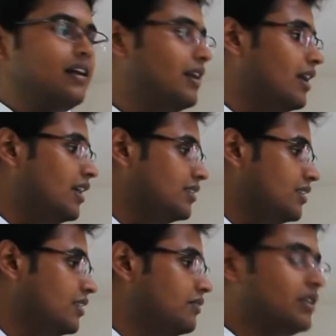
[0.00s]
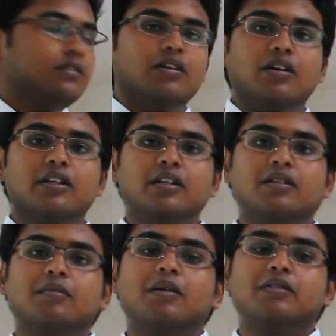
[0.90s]
lastly, when talking
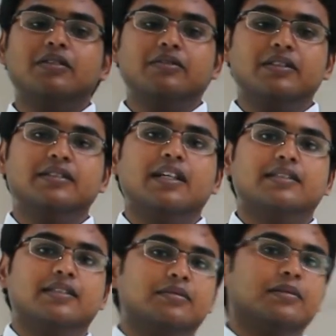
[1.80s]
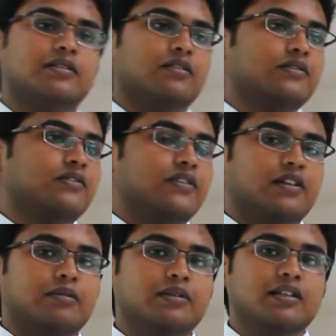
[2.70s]
about the risk assessment of the
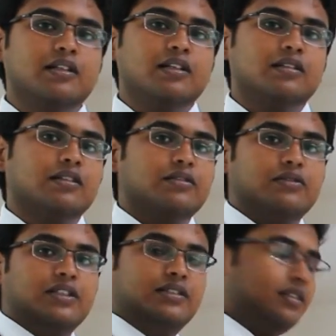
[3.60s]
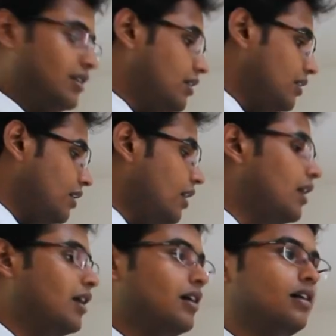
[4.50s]
firm, the risks
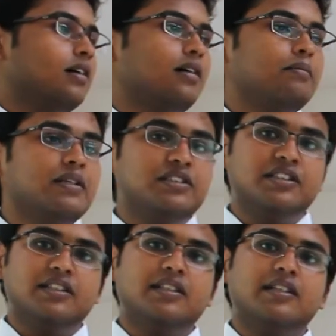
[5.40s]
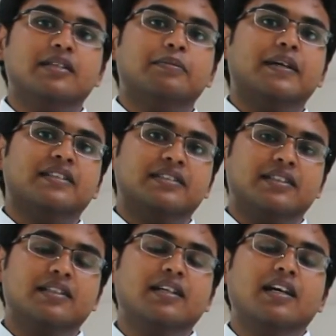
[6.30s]
are mentioned in
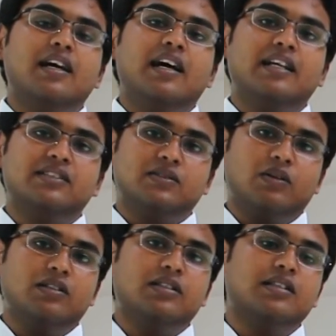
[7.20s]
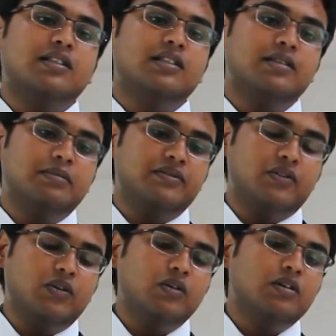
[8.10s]
PESTEL and SWOT earlier
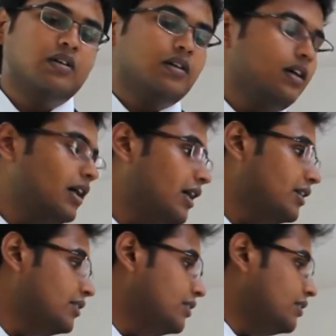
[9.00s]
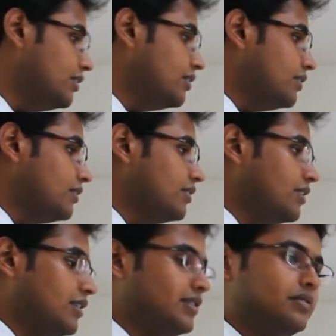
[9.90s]
before, and the
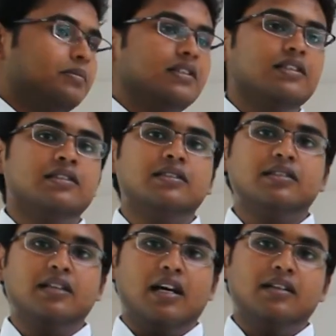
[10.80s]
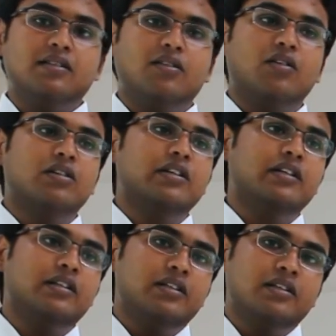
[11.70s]
risk assessment is done
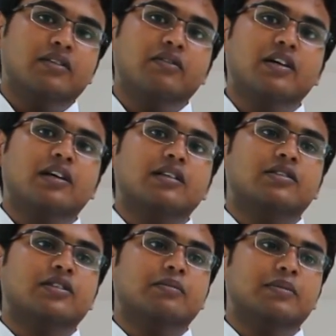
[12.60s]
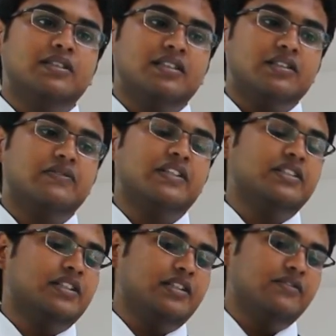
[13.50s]
only to the business
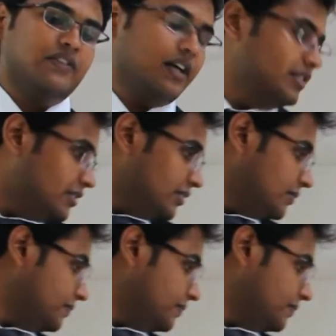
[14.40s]
venture in France.